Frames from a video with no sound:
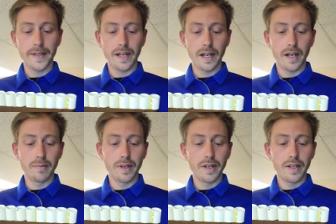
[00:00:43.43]

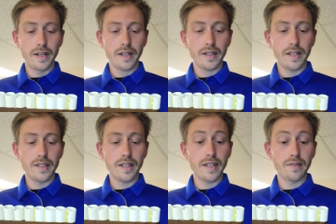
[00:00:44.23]
Um, it
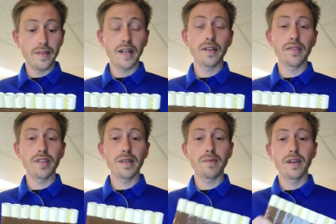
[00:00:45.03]
stays fairly
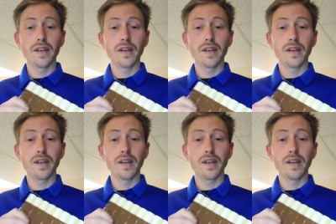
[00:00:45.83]
cheap.